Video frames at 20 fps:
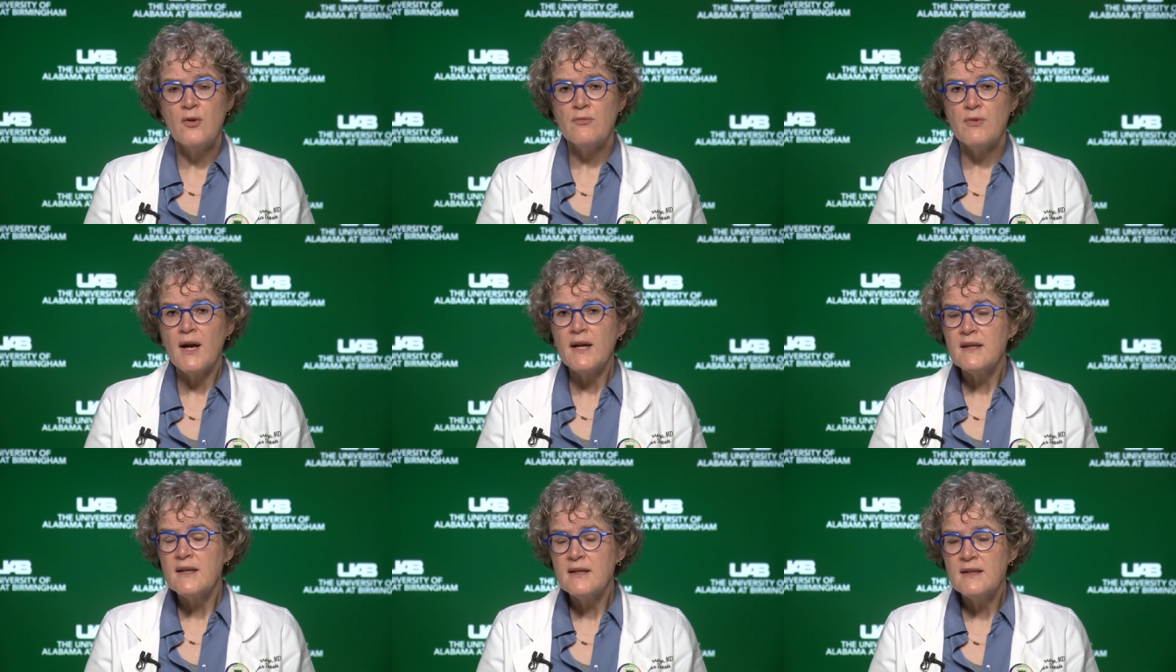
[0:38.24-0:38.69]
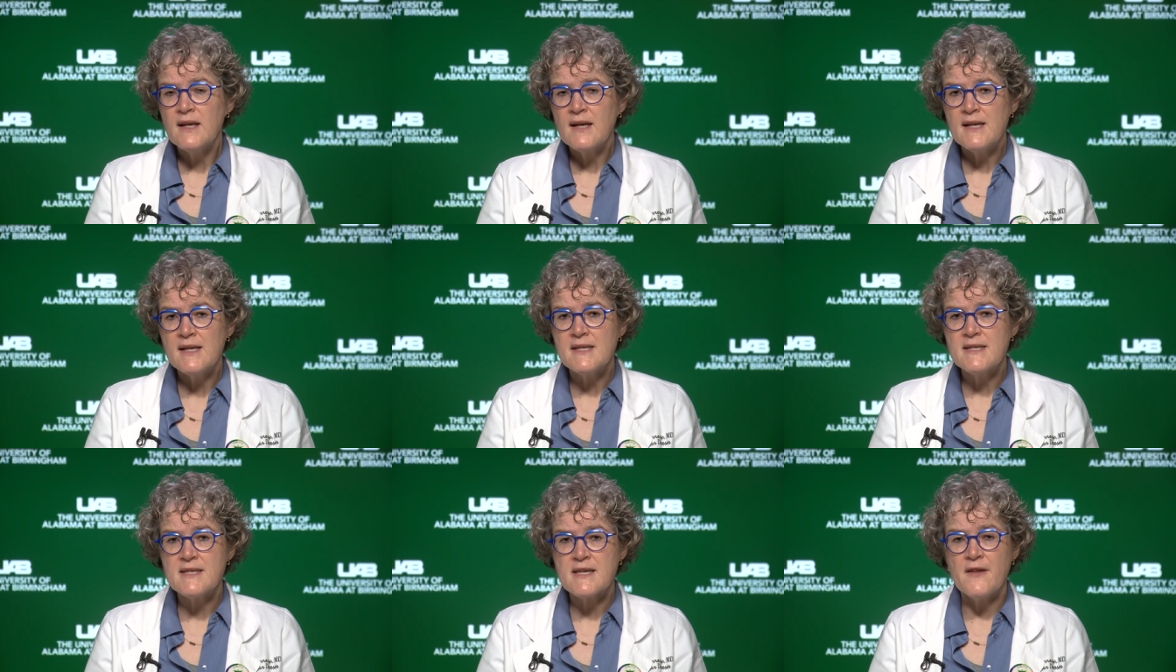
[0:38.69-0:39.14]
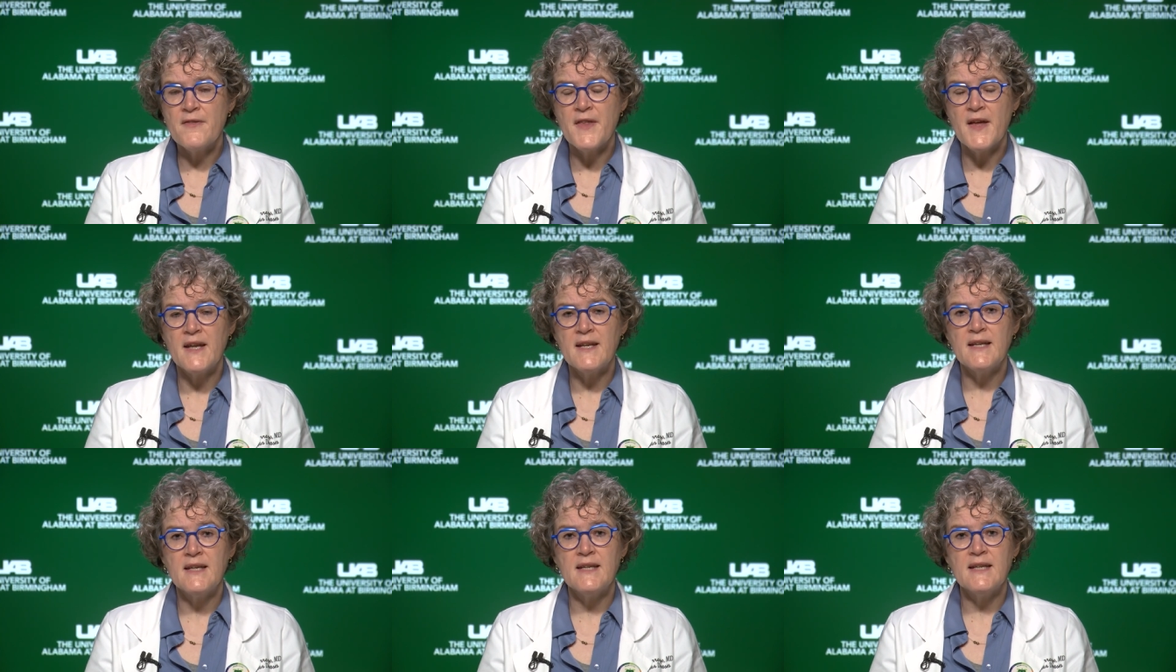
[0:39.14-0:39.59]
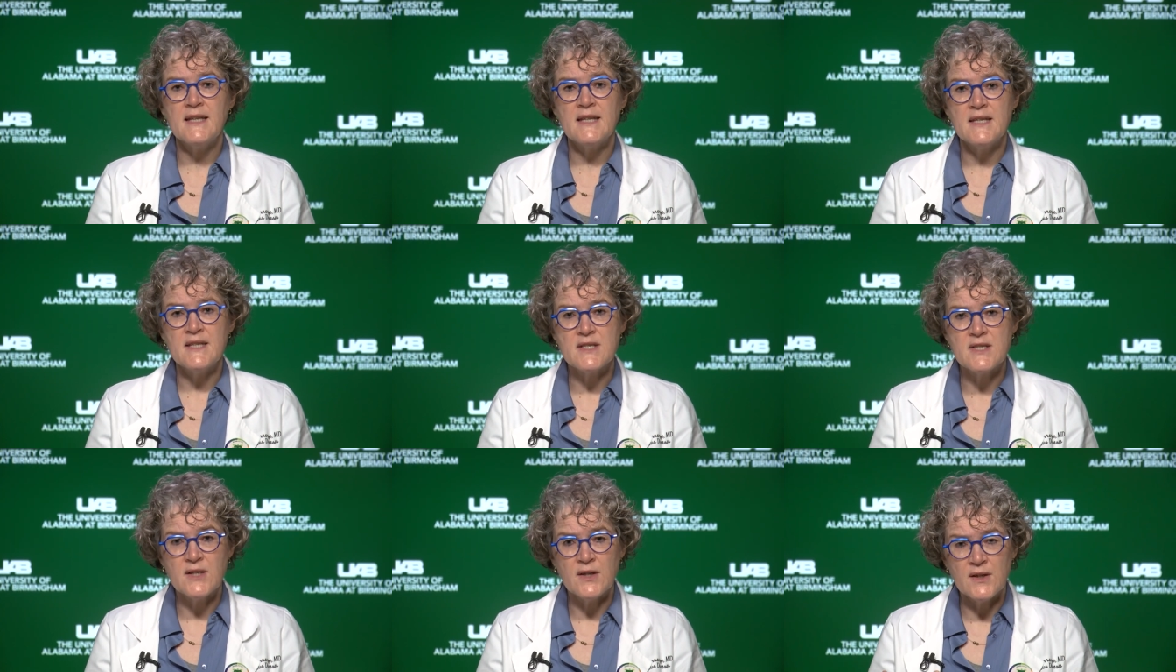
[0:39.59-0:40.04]
recognize that it
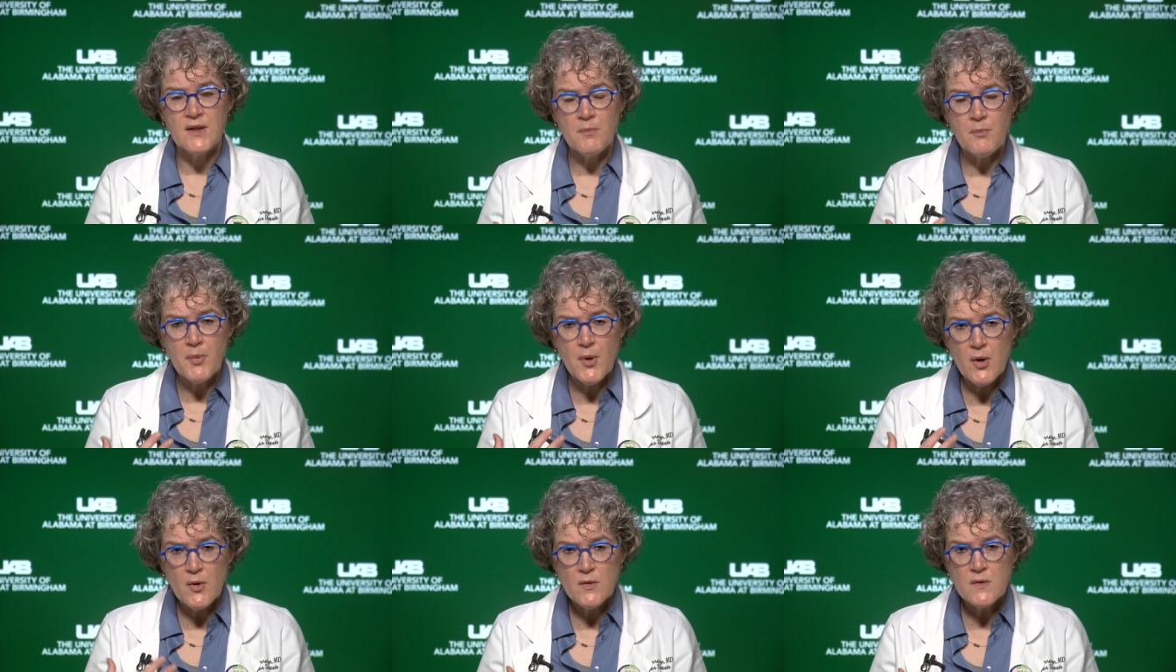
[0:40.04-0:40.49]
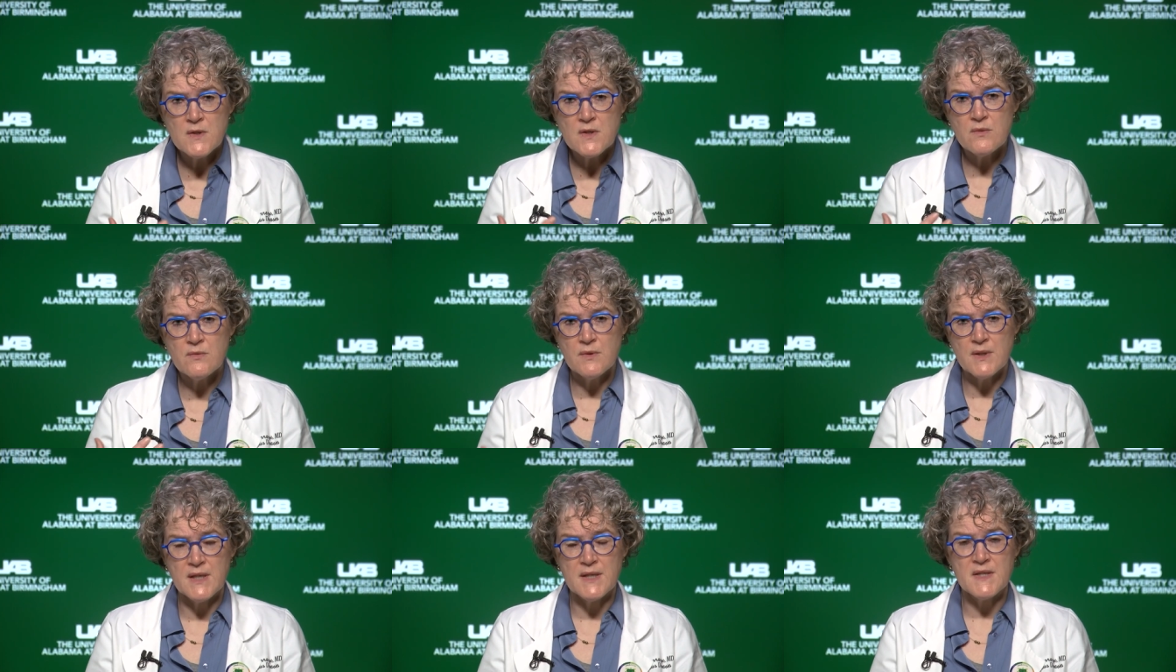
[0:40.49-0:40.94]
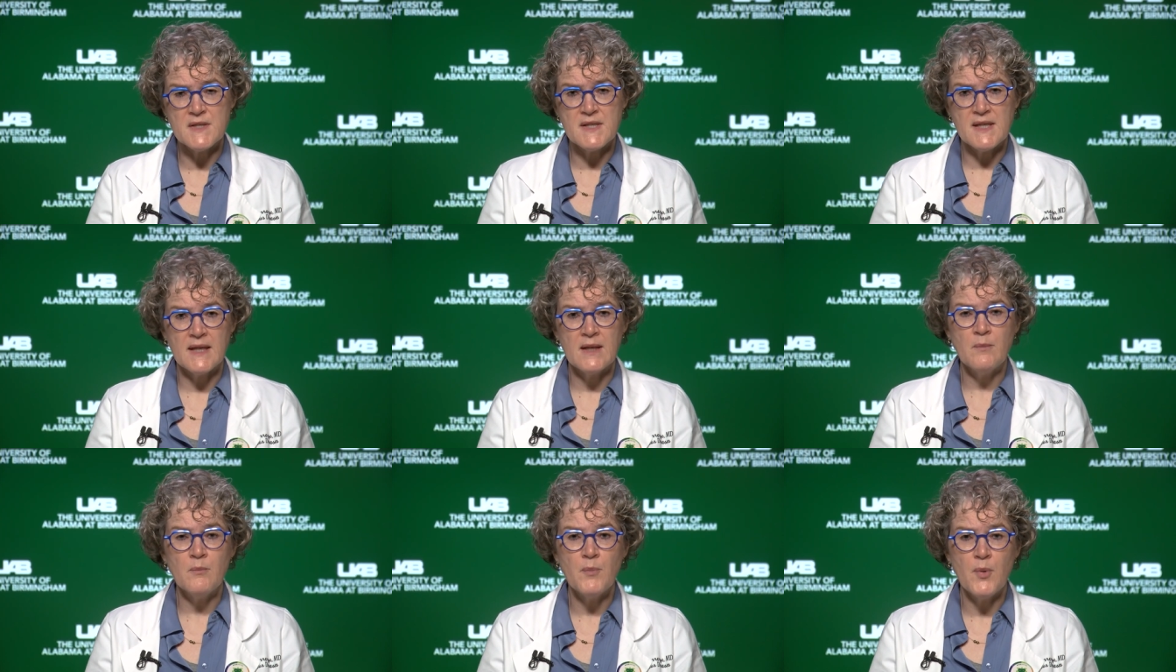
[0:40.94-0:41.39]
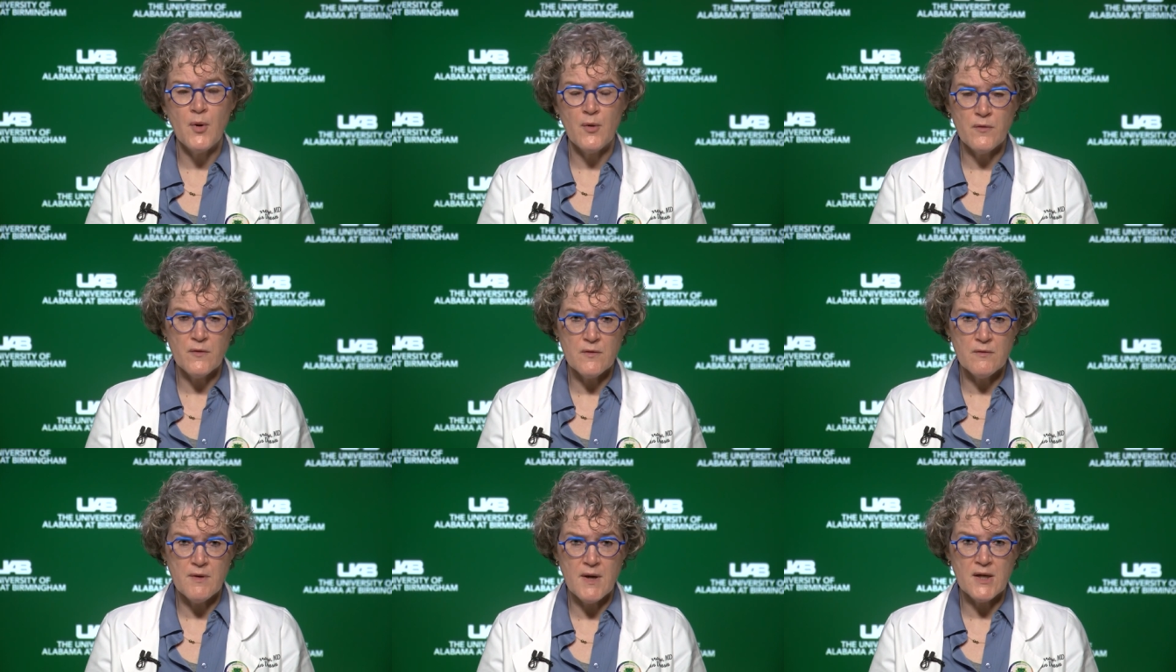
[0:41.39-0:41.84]
is going to pose a risk in
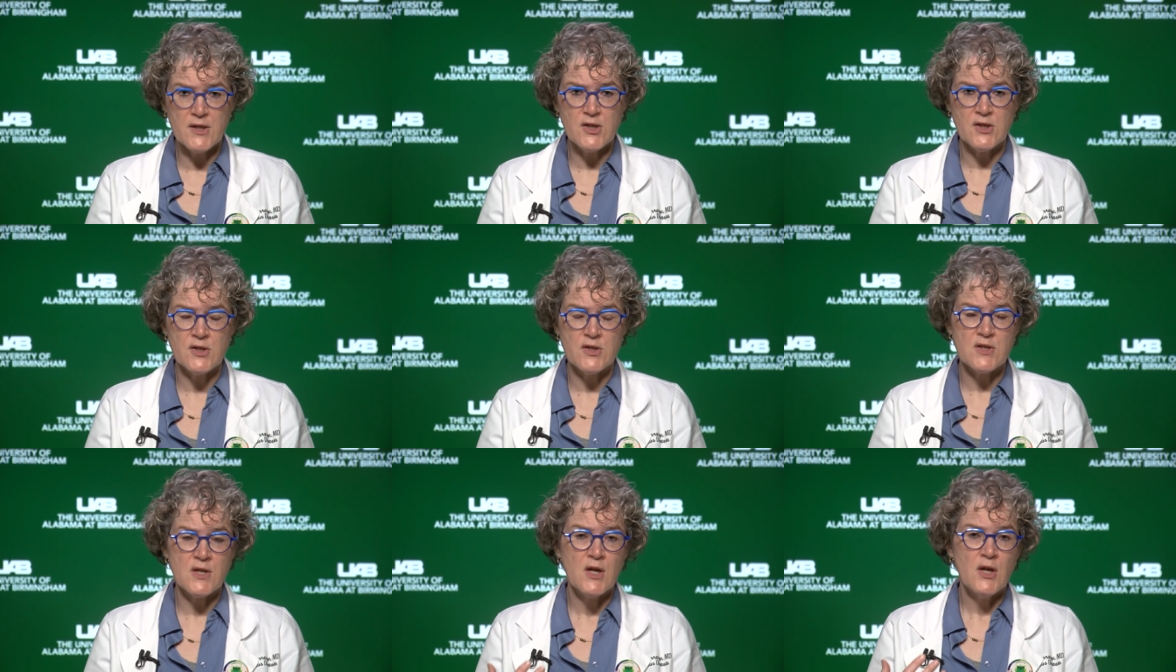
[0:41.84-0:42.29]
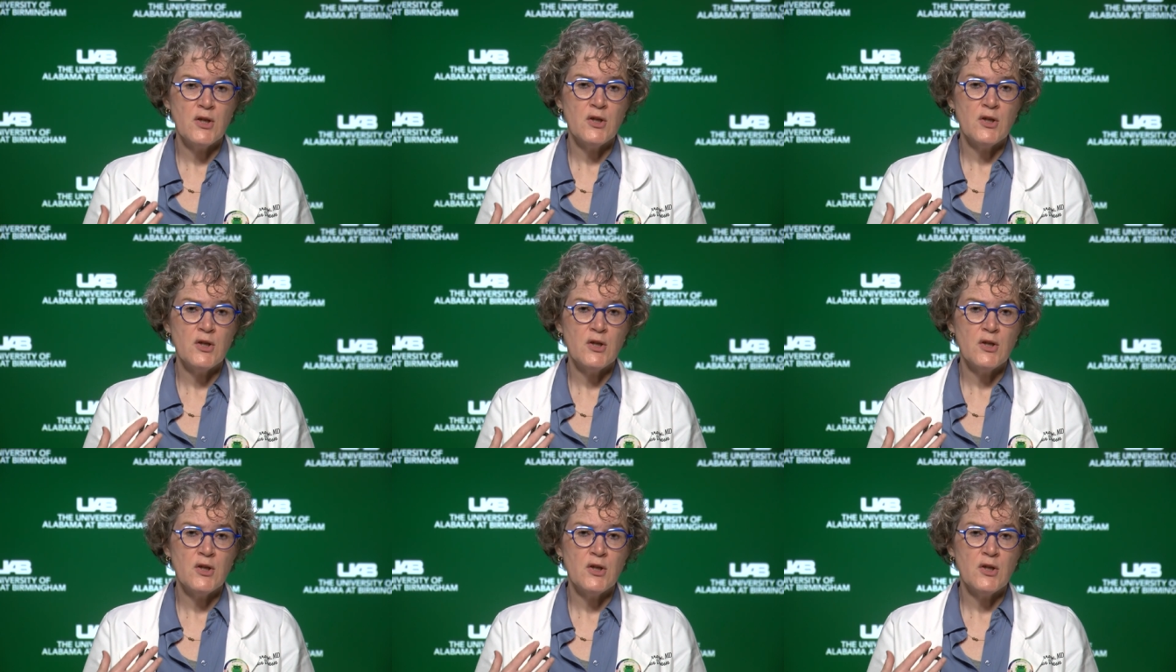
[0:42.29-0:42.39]
both directions.